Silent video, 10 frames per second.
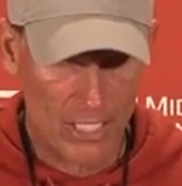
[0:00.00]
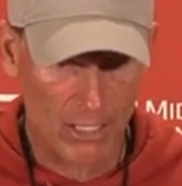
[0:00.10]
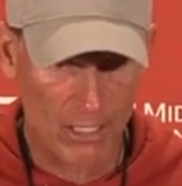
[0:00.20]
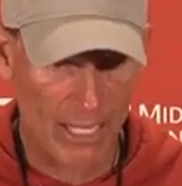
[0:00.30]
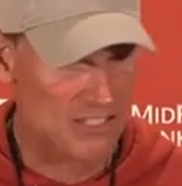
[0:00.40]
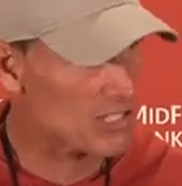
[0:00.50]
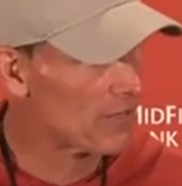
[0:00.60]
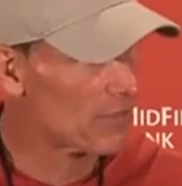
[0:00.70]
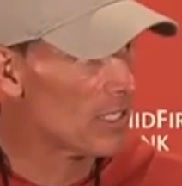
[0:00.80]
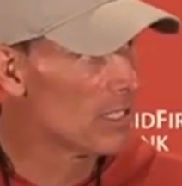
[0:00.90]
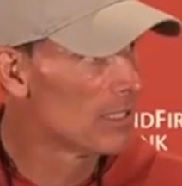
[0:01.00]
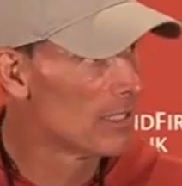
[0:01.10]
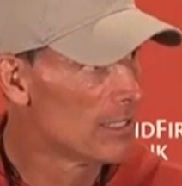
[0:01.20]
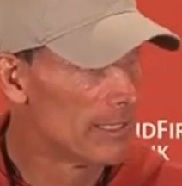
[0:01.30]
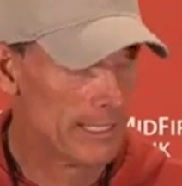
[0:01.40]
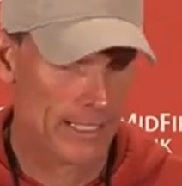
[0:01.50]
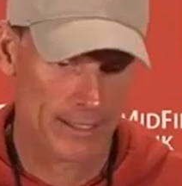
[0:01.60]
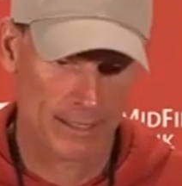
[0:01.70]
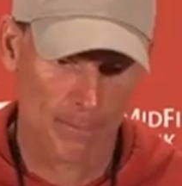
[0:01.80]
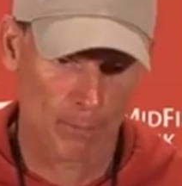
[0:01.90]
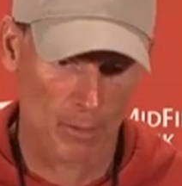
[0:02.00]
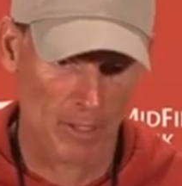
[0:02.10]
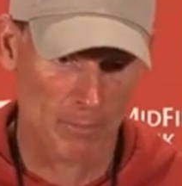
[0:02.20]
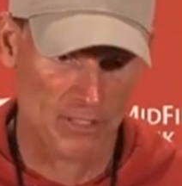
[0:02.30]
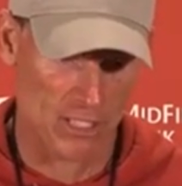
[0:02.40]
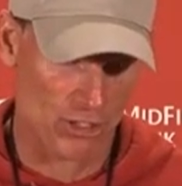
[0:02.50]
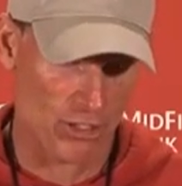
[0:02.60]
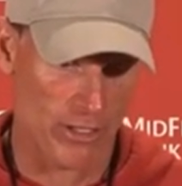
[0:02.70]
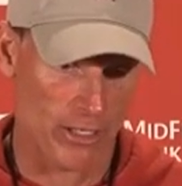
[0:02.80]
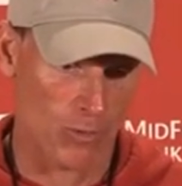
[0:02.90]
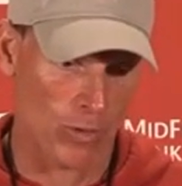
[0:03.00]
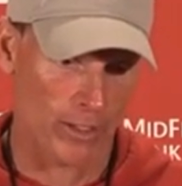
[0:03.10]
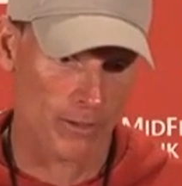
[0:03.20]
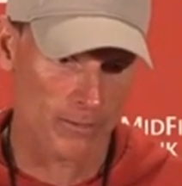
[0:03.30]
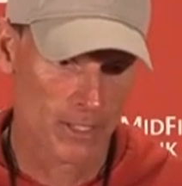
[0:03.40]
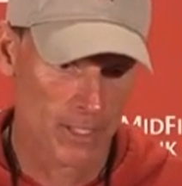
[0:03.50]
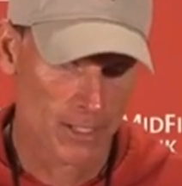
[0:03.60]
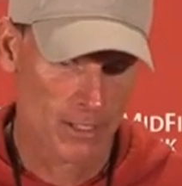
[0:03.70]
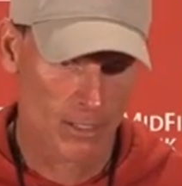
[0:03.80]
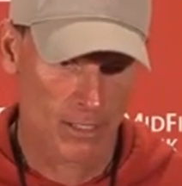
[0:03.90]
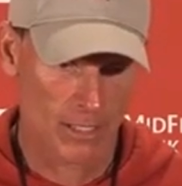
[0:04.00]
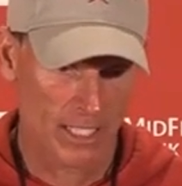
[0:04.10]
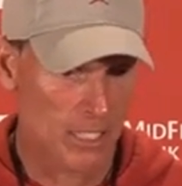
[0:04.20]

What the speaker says: at safety and put him in position there where he